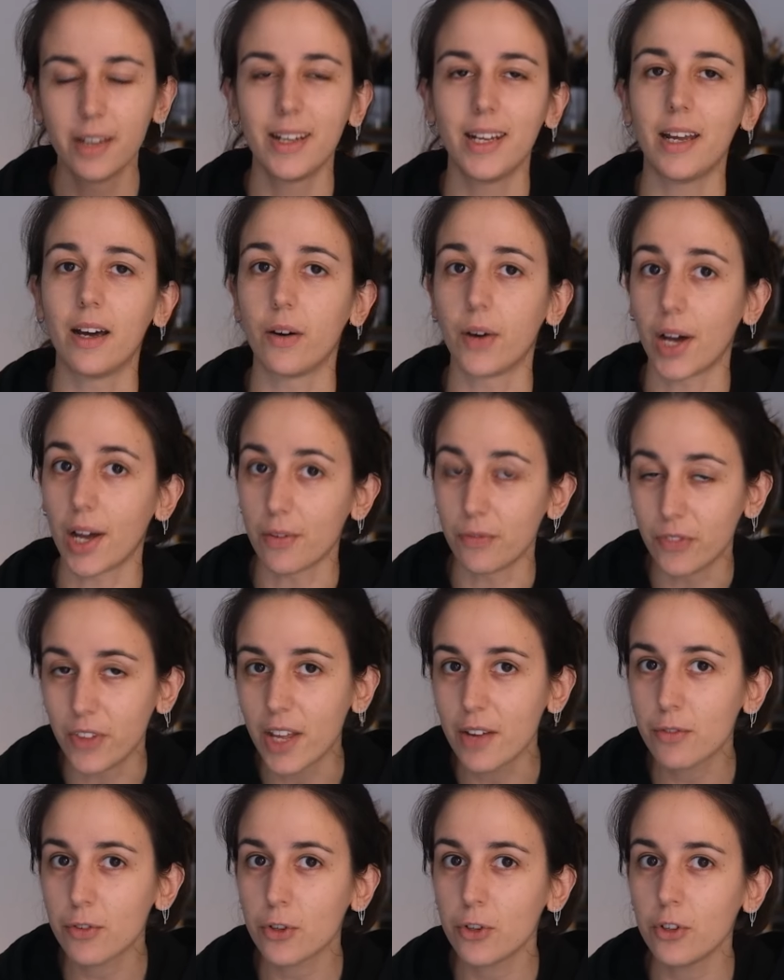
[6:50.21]
Now, I've
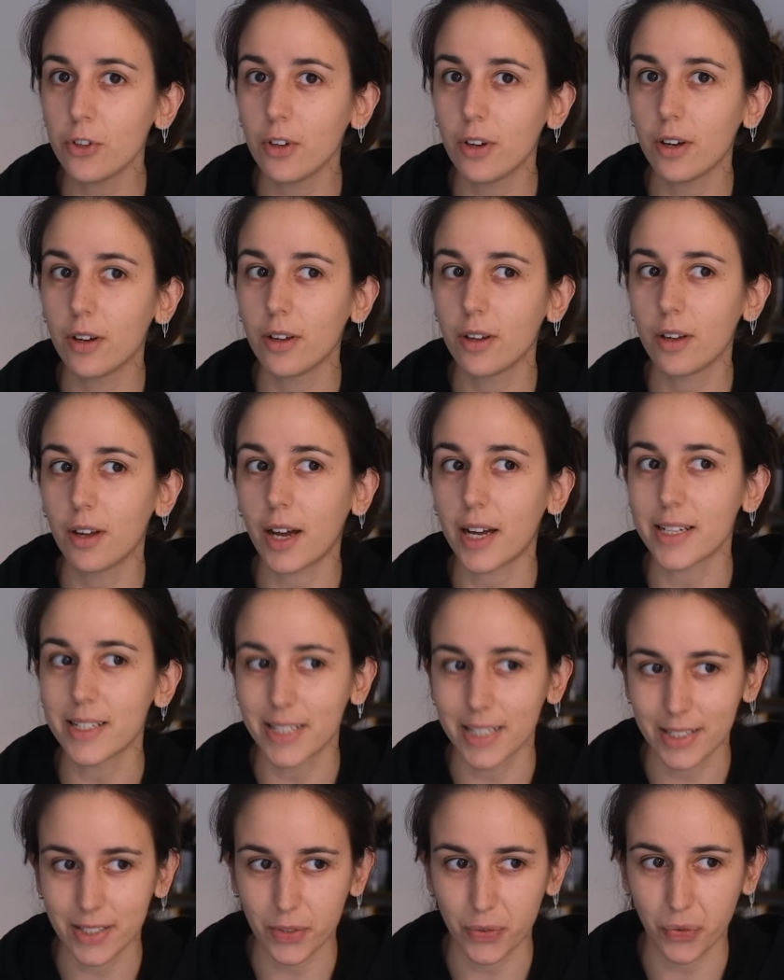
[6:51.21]
never
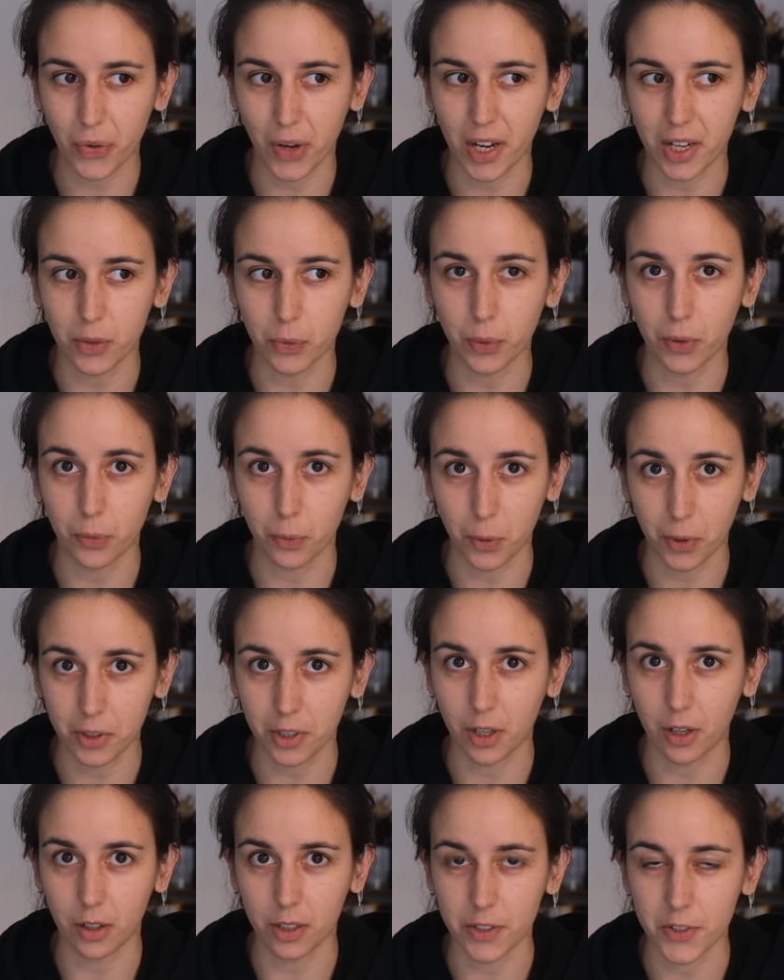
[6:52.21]
identified with
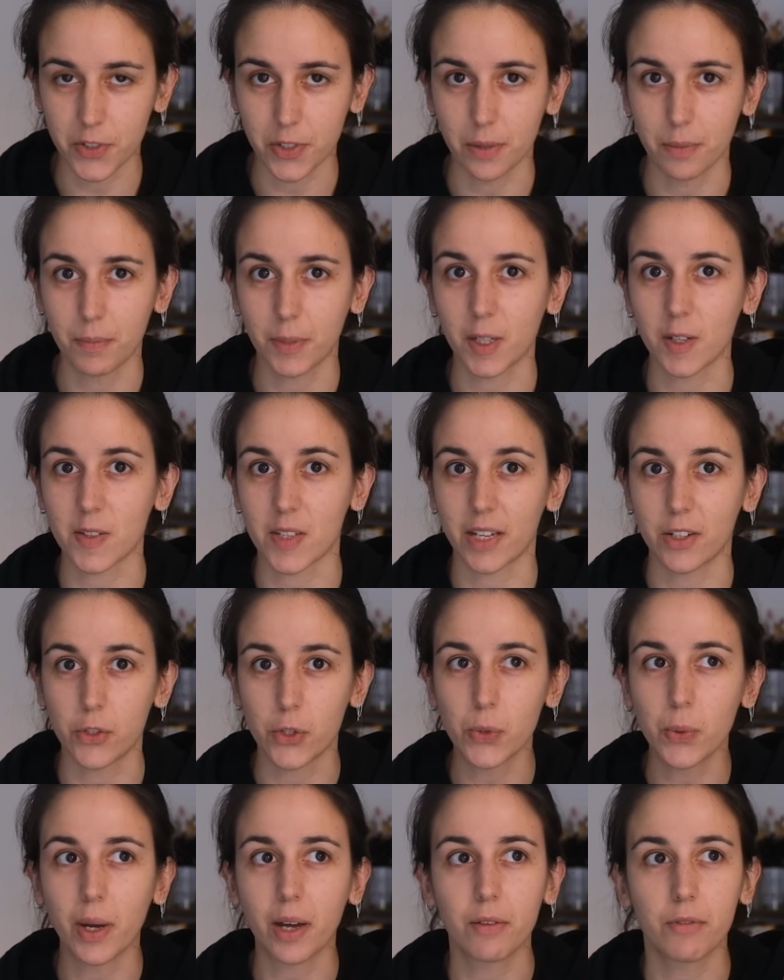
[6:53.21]
workaholism because I
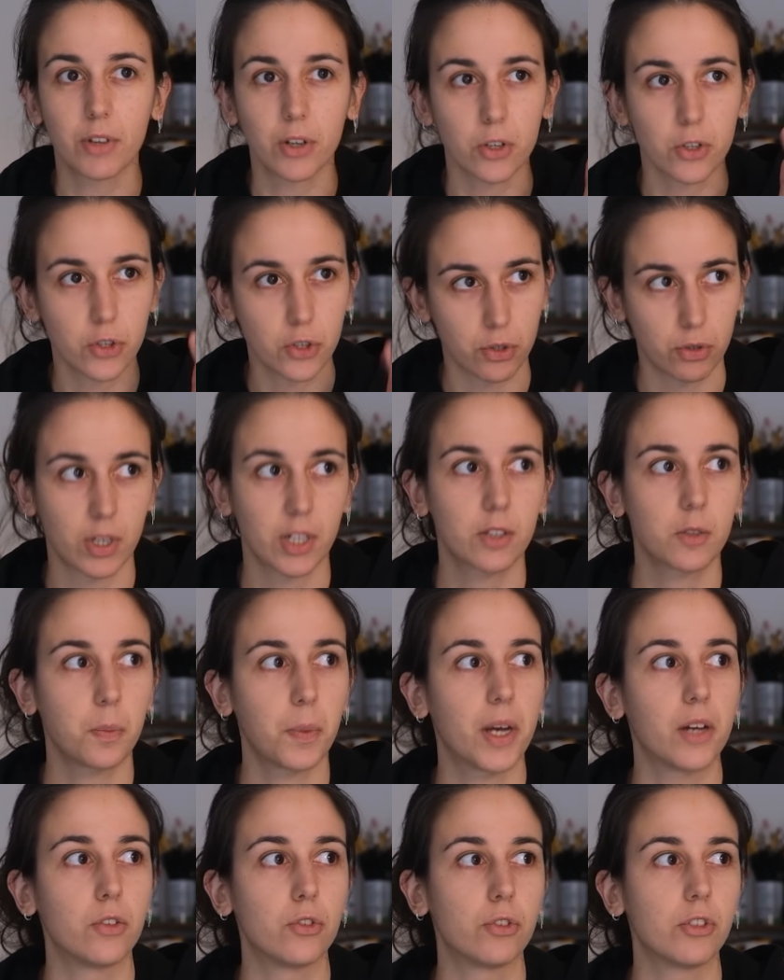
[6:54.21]
do have very strict
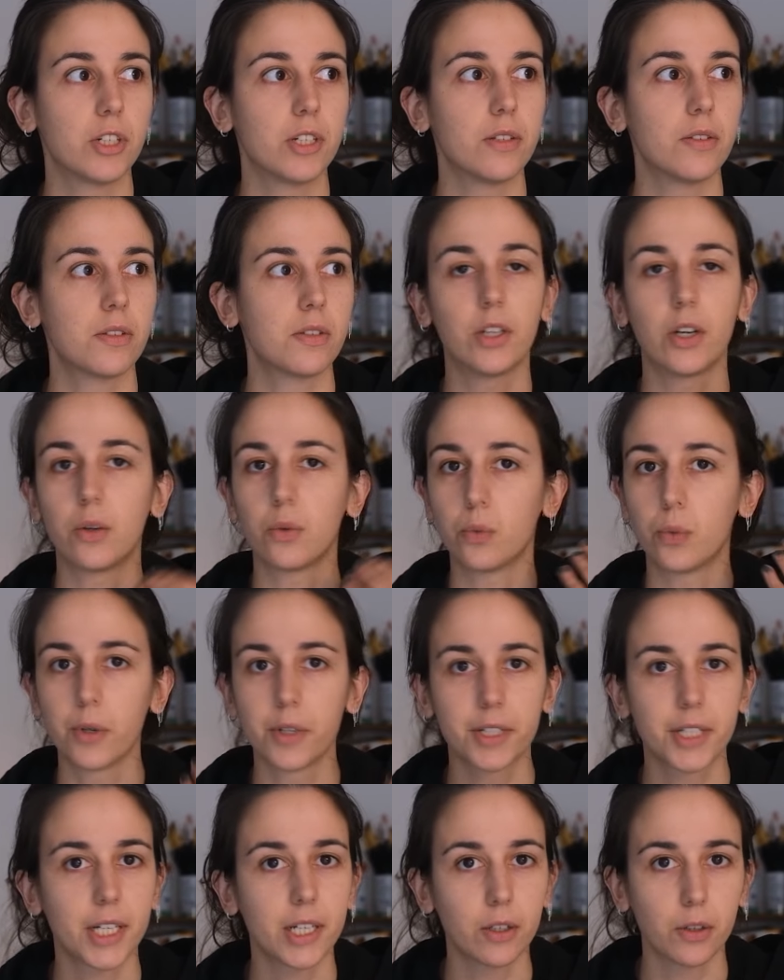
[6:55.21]
boundaries, not
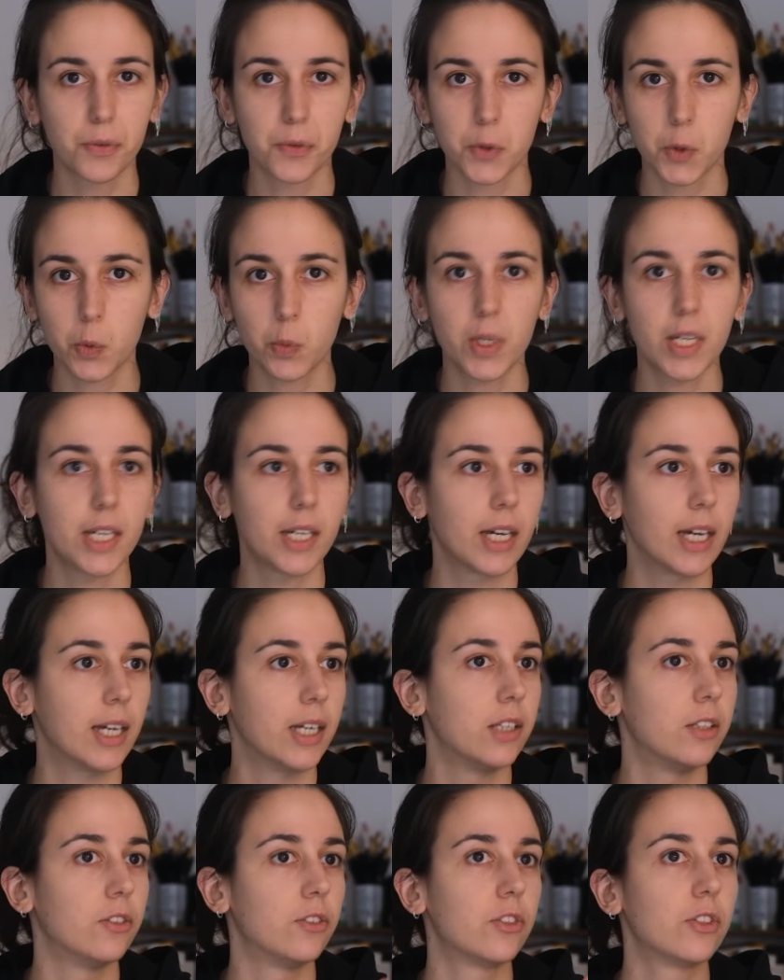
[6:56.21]
working over the
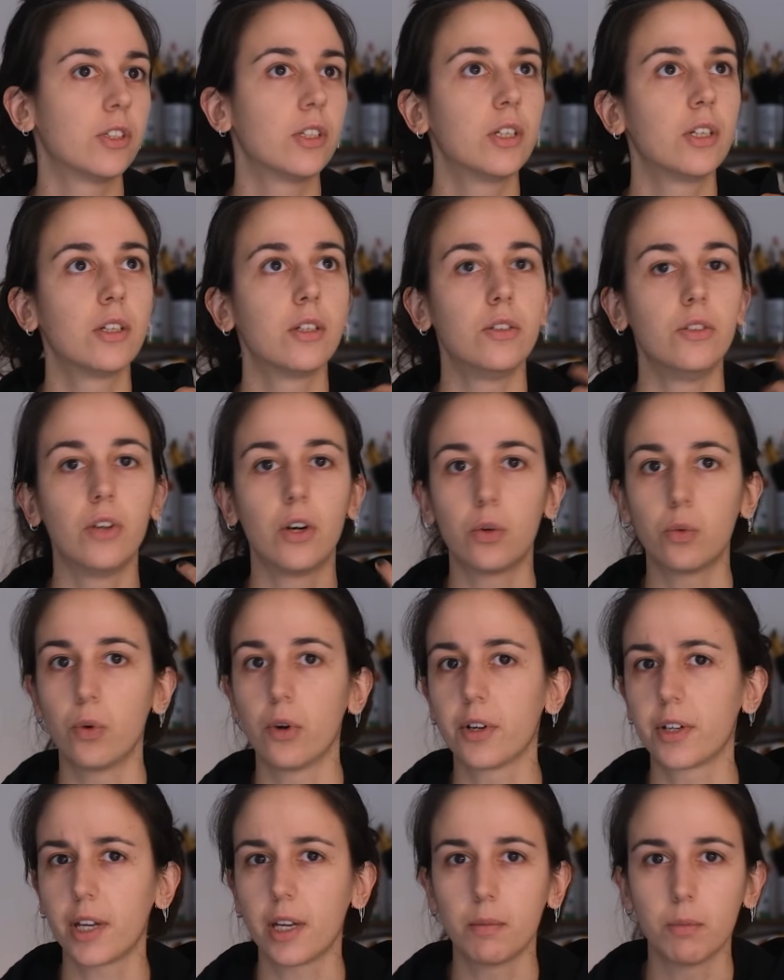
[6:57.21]
weekend, not
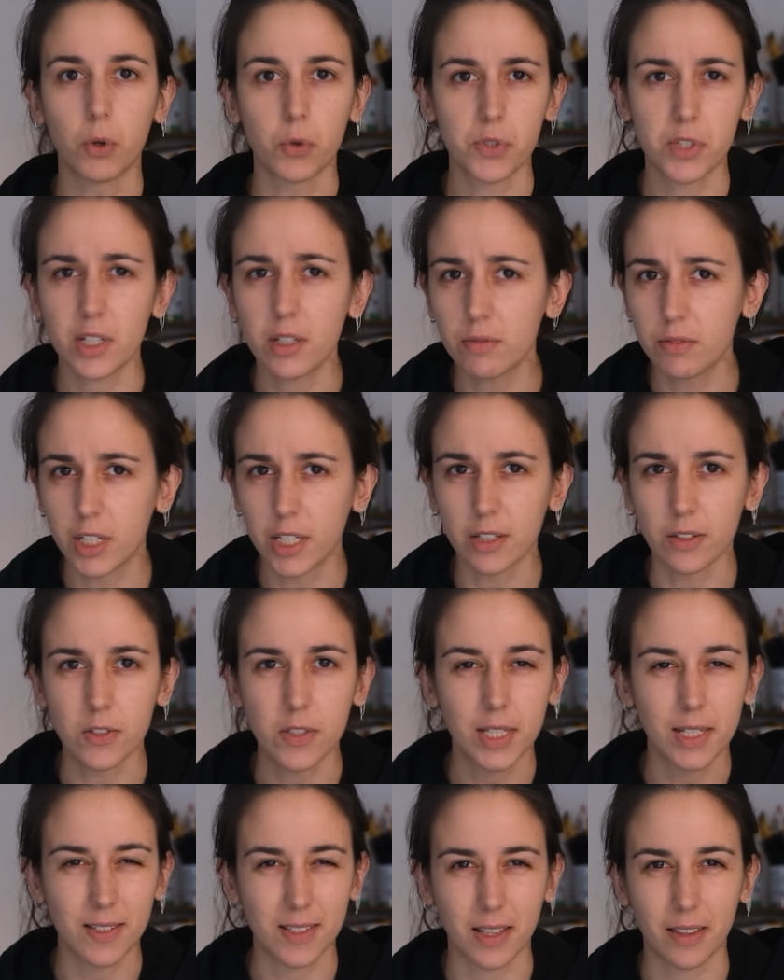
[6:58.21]
working most evenings,
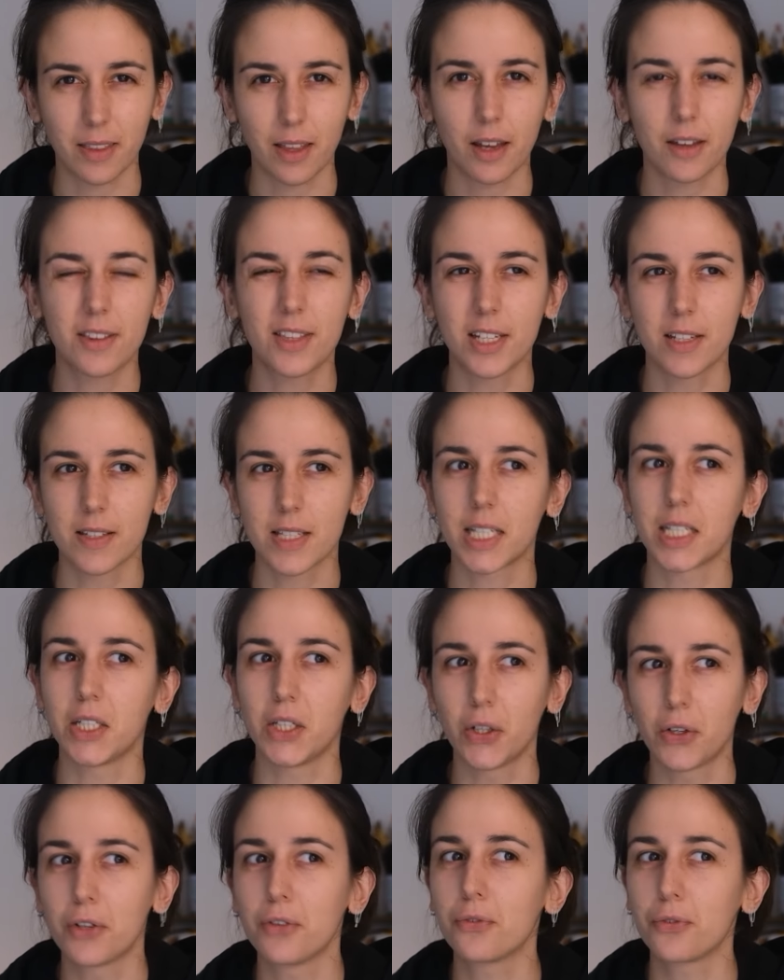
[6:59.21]
things like that, things that a
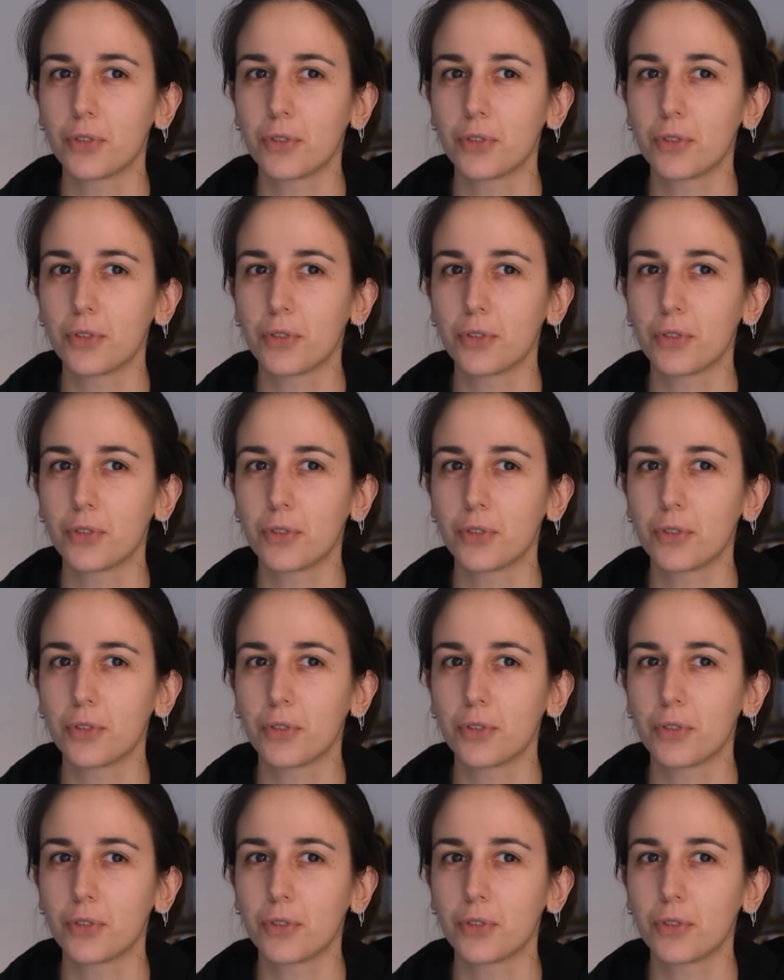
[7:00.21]
lot of